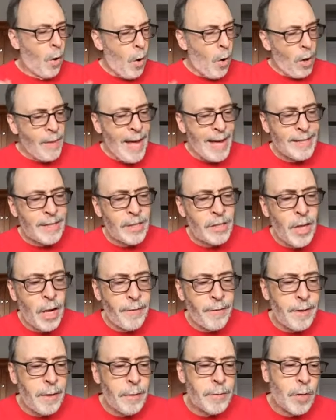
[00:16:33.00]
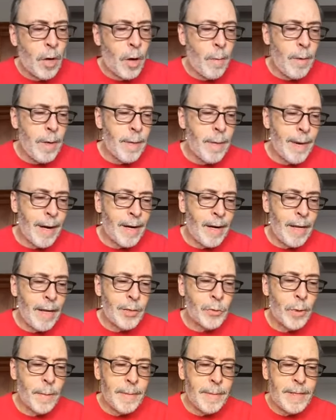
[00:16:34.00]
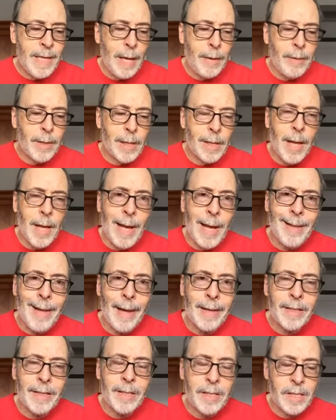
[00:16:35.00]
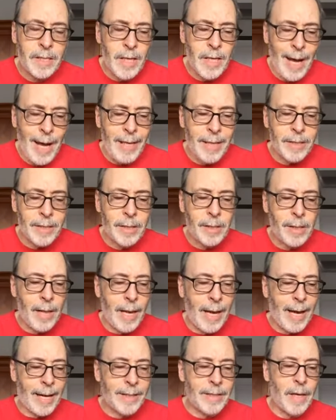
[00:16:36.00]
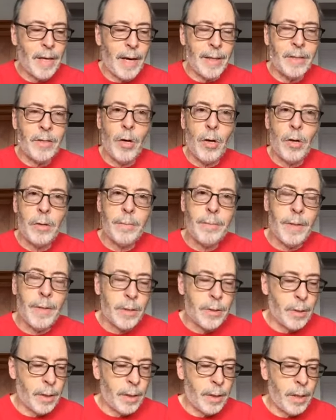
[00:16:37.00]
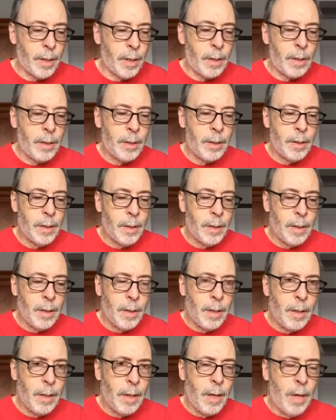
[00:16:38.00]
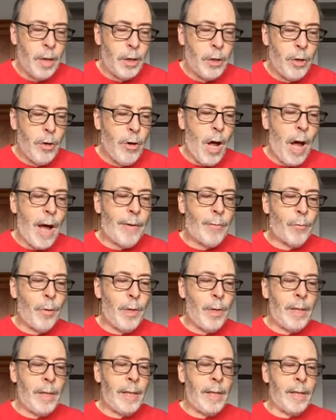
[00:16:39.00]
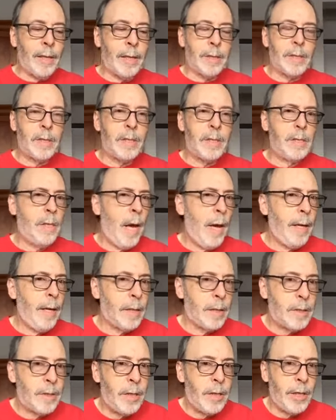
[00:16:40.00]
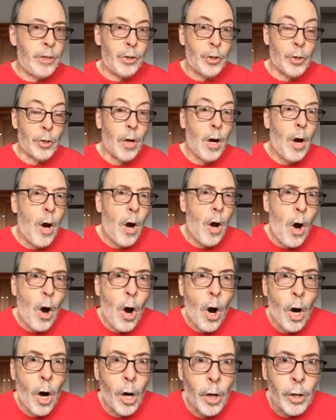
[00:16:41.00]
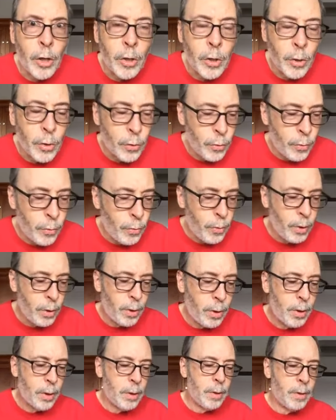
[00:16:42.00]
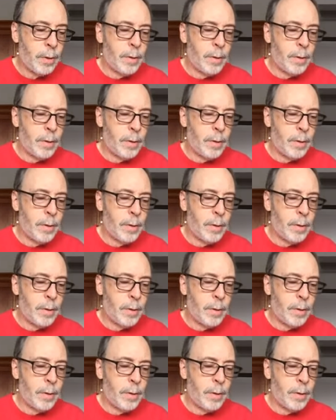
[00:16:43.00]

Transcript: All that stuff you told me about ice cream sounded a lot like science class, I told Mr. Hill. You're not really a science teacher, are you?